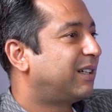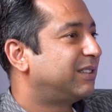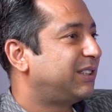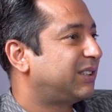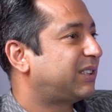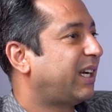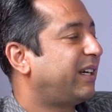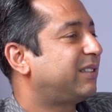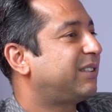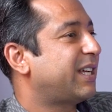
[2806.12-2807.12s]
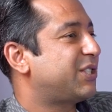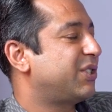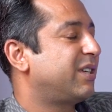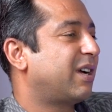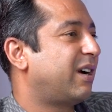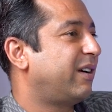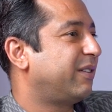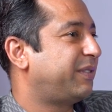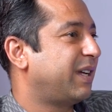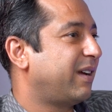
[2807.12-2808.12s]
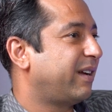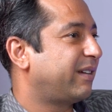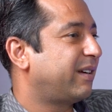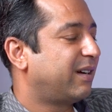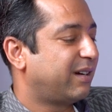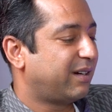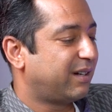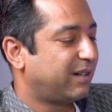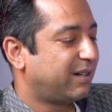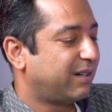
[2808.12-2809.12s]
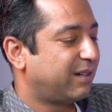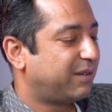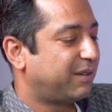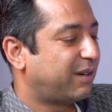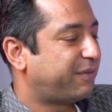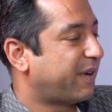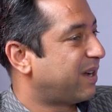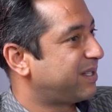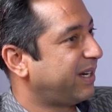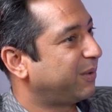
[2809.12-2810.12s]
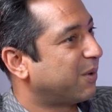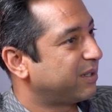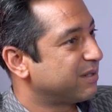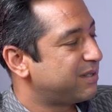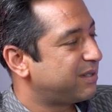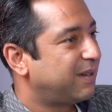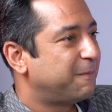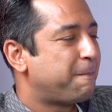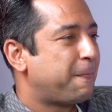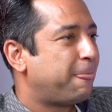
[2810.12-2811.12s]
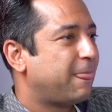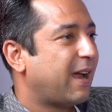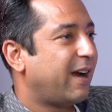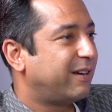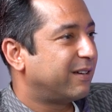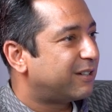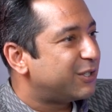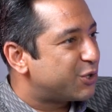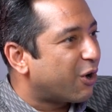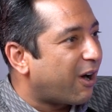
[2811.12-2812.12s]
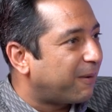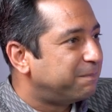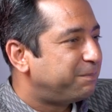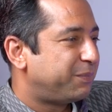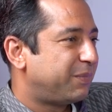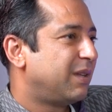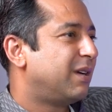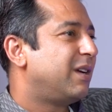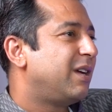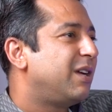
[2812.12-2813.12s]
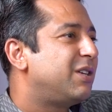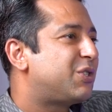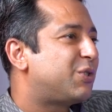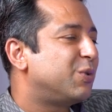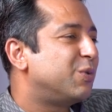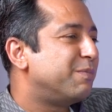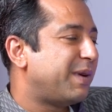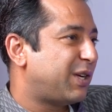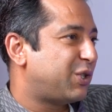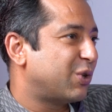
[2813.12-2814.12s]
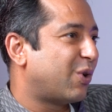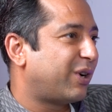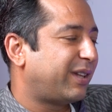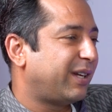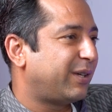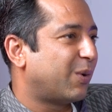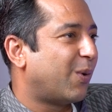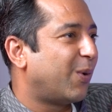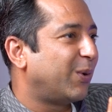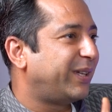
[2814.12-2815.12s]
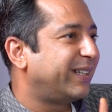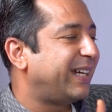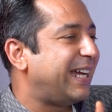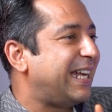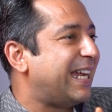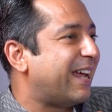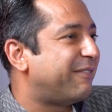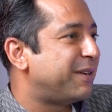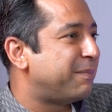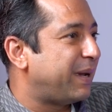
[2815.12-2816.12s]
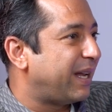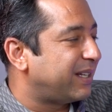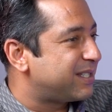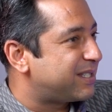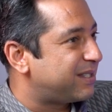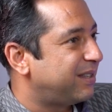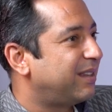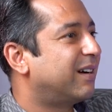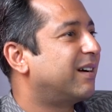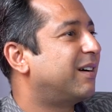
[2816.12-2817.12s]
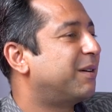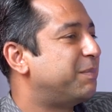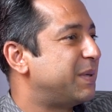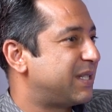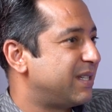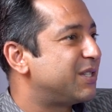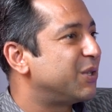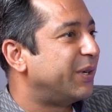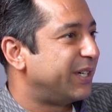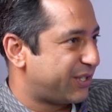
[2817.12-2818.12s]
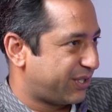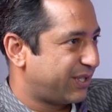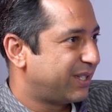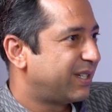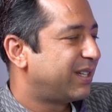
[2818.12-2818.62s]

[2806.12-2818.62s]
She's stationed out of their France headquarters, and her job is to make sure that all the 11 main business units